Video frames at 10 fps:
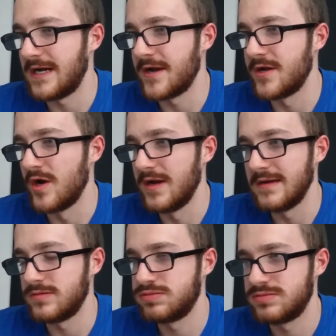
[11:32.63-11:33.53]
I don't know.
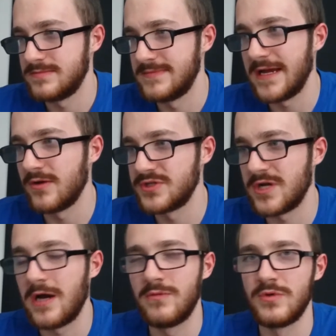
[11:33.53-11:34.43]
if Lego
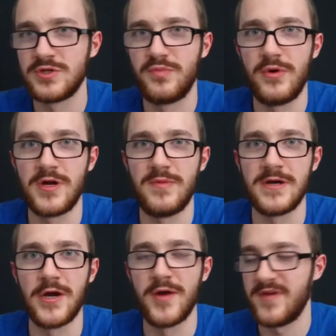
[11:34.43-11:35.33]
Star Wars or
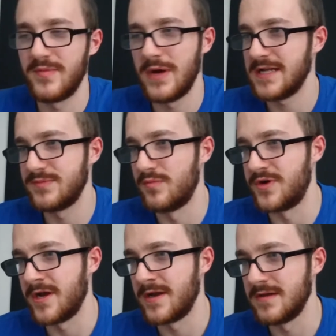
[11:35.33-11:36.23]
Pokemon Go. If I had to put
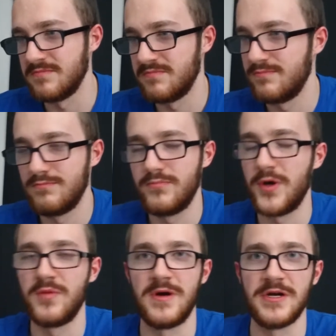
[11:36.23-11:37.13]
money on it,
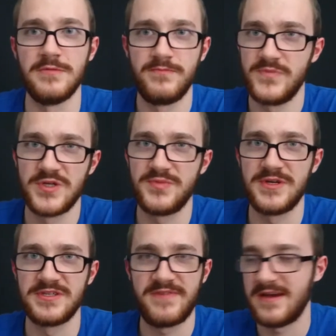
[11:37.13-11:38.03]
Pokemon Go, just
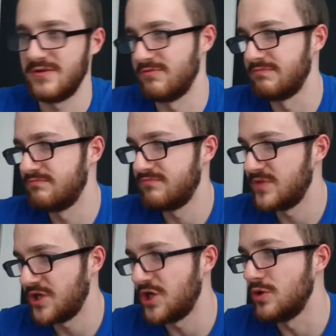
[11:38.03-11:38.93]
because of how
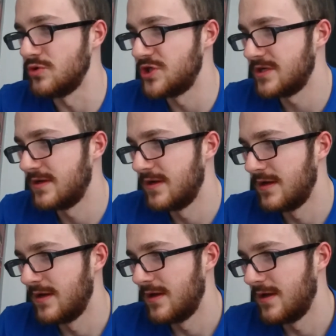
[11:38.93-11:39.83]
huge
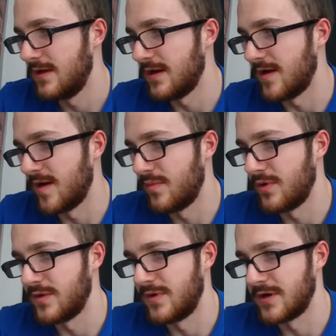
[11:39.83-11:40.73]
uh,
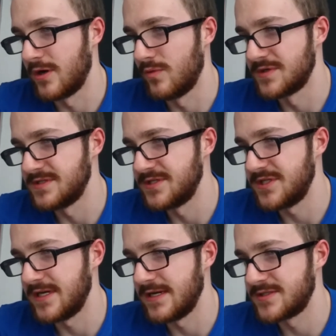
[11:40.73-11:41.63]
Pokemon Go was
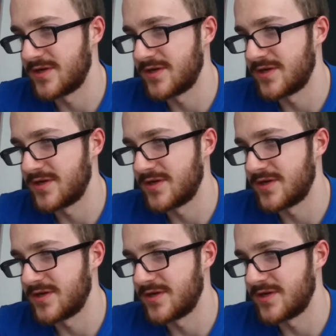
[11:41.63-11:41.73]
this year.